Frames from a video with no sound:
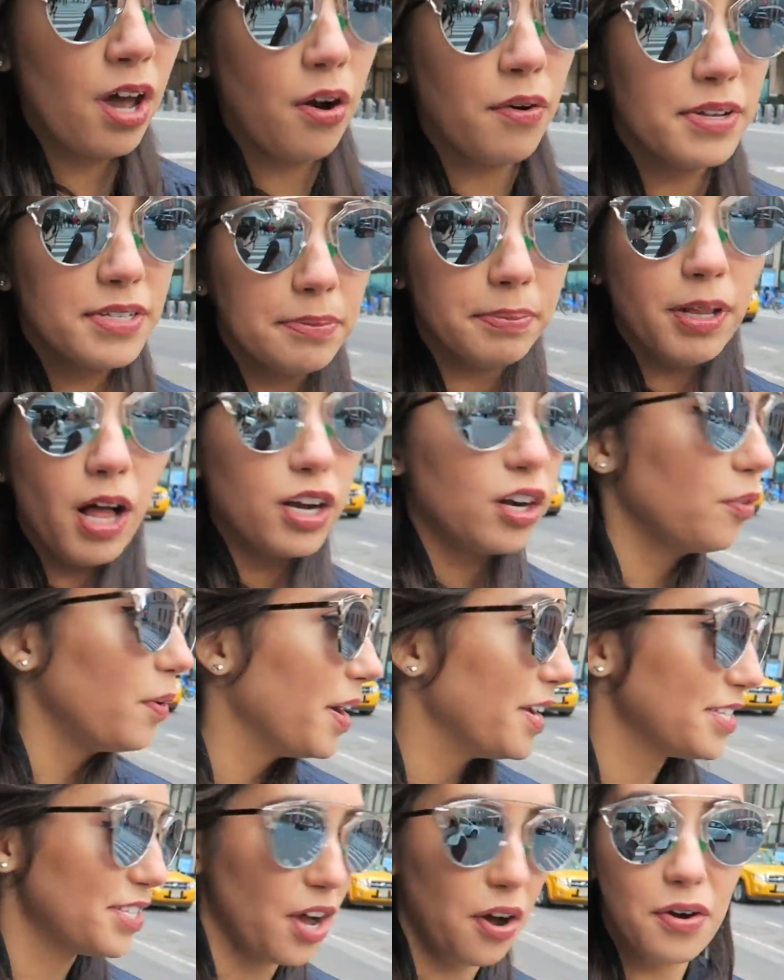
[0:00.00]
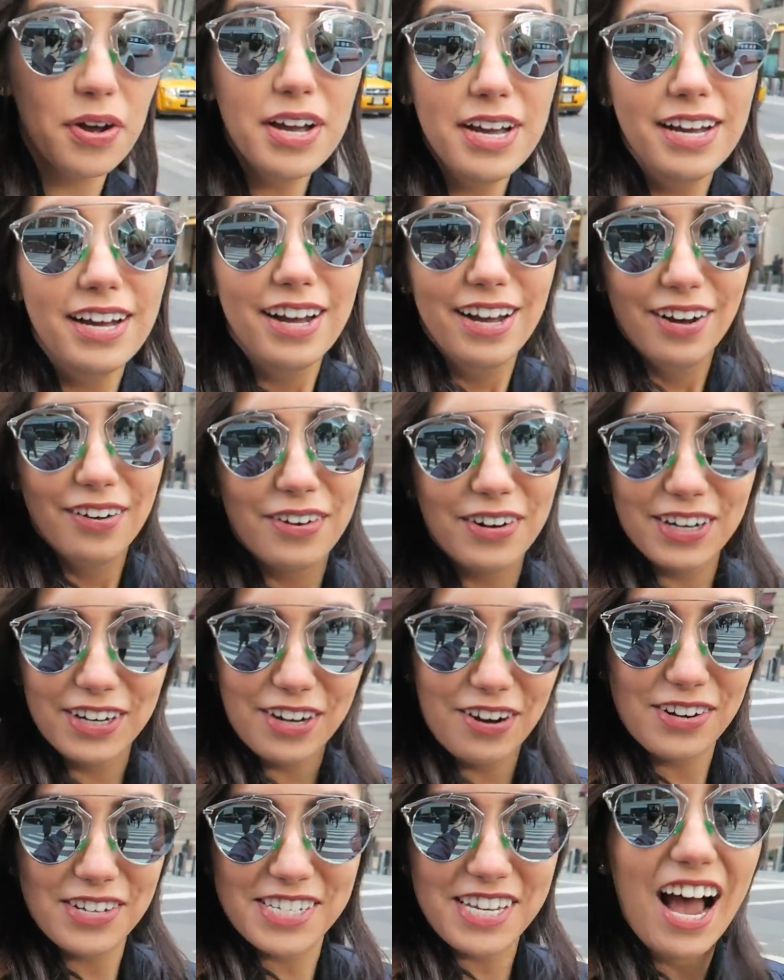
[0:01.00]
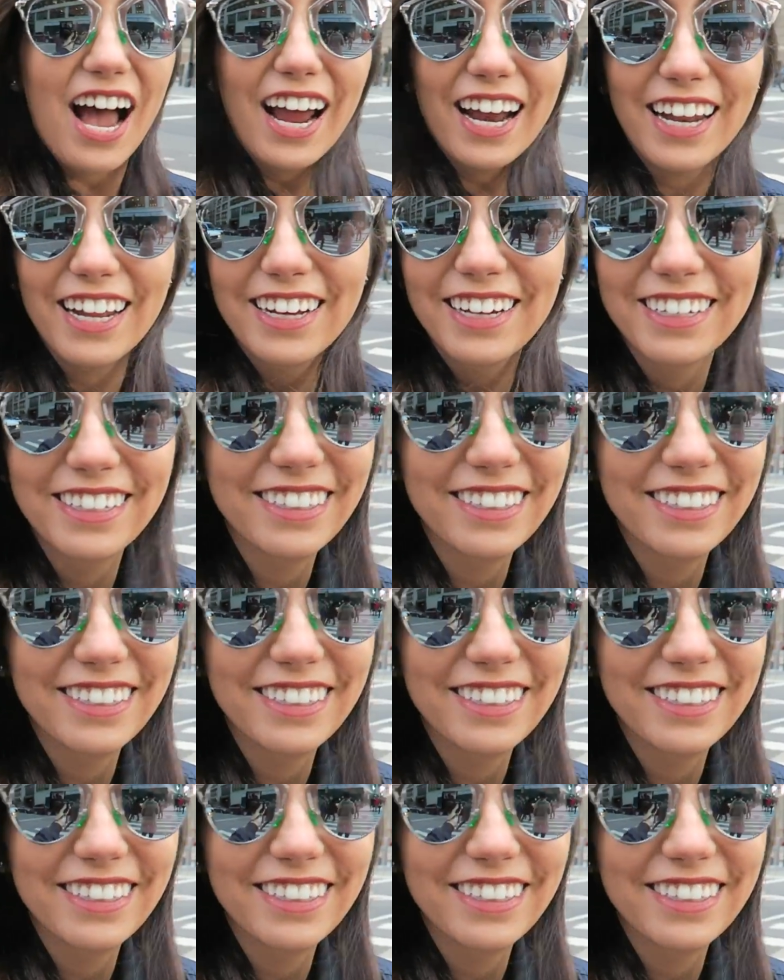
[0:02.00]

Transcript: now, it's a block away, so we're gonna go inside.